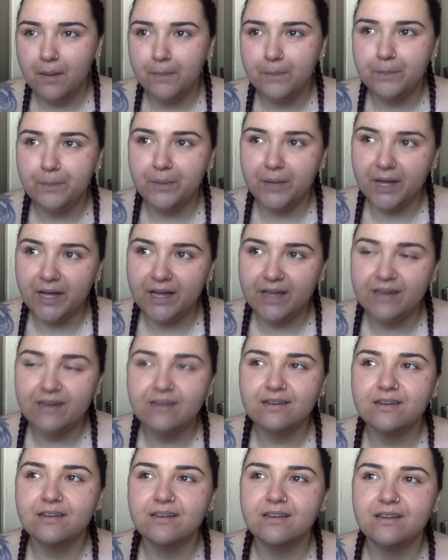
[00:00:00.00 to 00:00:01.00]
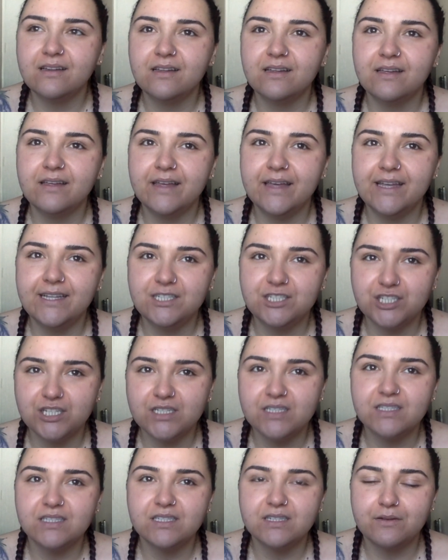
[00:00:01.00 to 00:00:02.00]
but it's
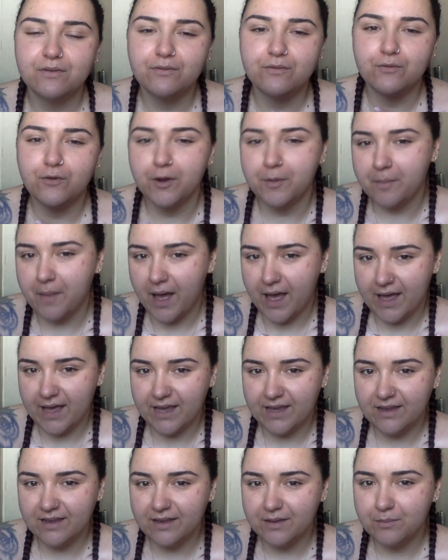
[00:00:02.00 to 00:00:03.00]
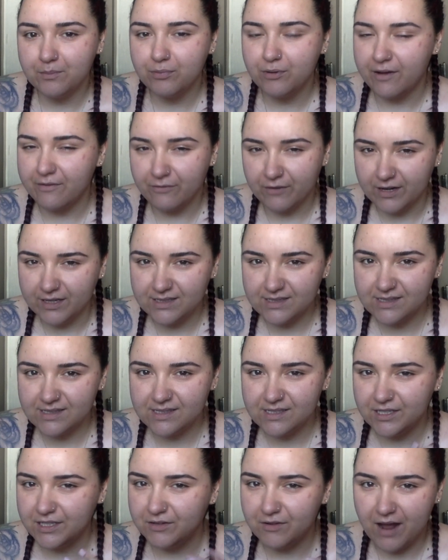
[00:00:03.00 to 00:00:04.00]
just for my preference.
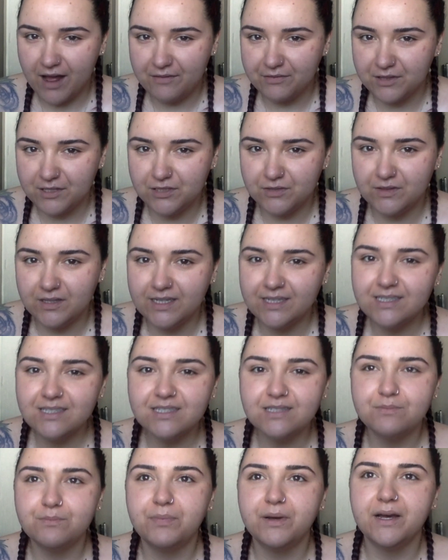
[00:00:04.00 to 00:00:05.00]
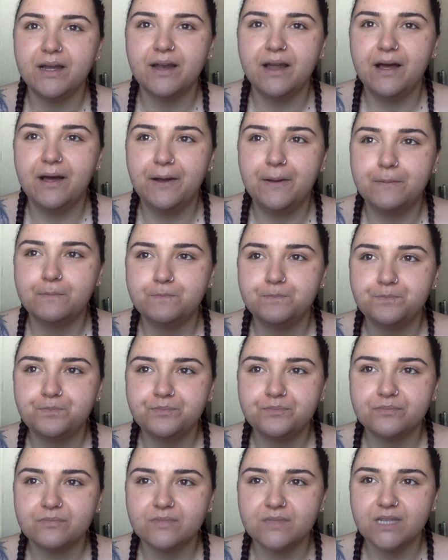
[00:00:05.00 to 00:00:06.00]
You don't have to do this, but
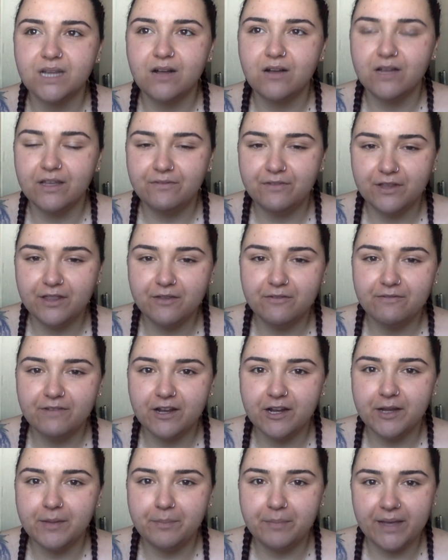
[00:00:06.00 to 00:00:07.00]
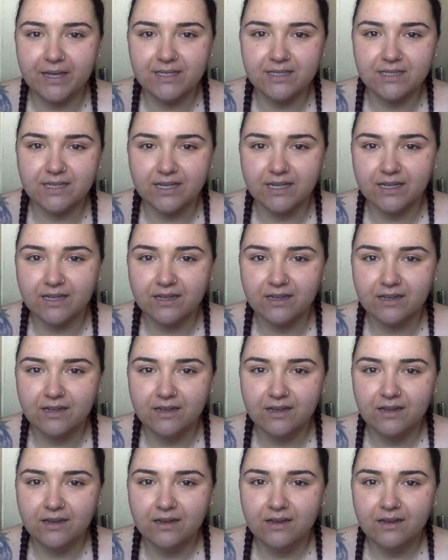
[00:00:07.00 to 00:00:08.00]
I'll give you the very basic
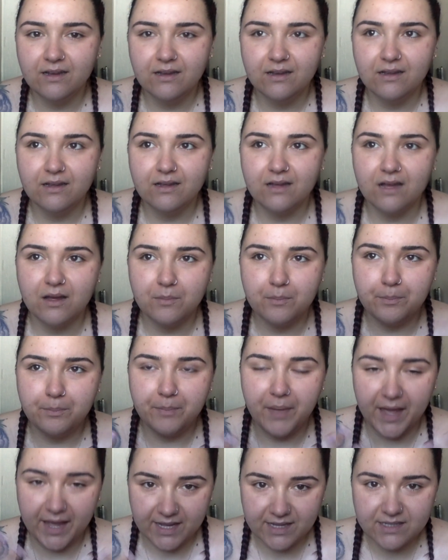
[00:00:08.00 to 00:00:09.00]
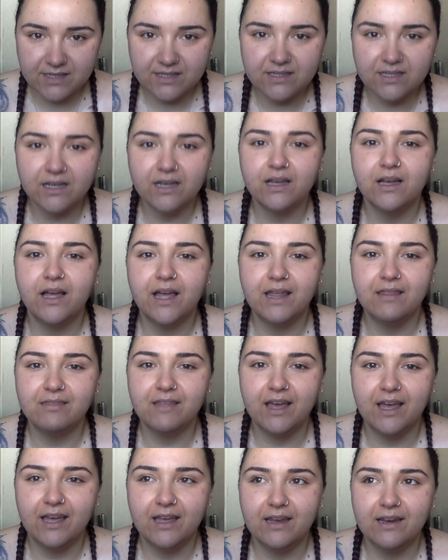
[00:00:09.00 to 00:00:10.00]
base, and
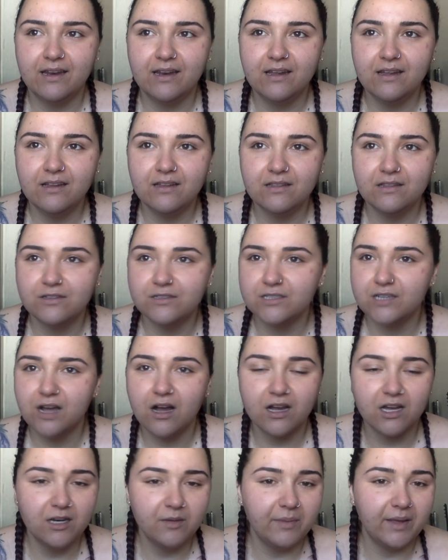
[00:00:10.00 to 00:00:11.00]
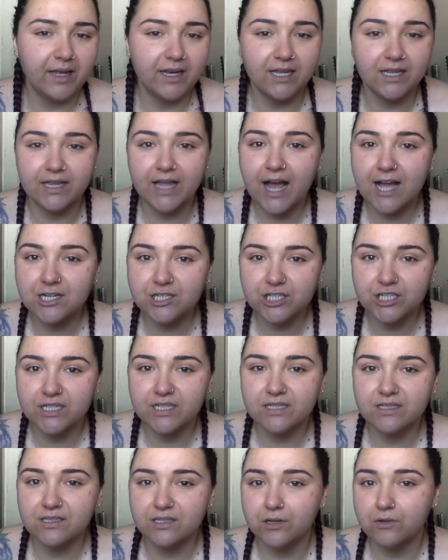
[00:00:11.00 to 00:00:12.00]
then there's not going to be any
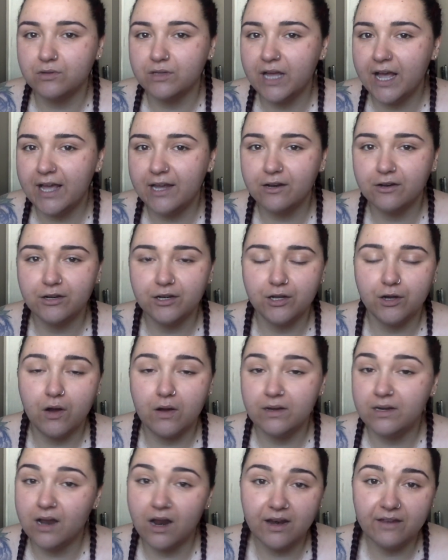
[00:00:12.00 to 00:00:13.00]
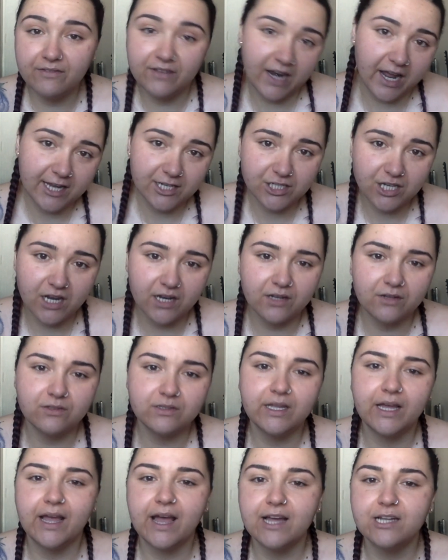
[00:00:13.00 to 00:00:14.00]
lashes, no liner, no, not even eyeshadow.
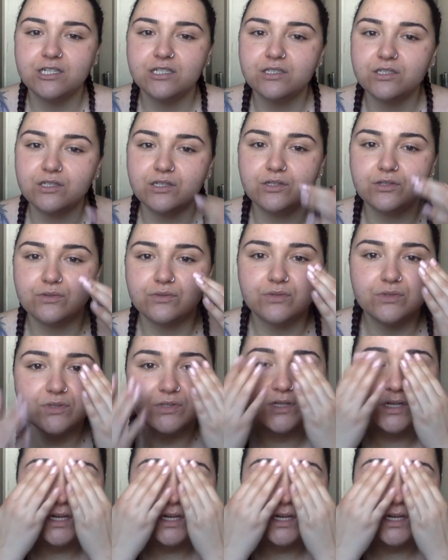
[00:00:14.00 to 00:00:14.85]
Like I just use,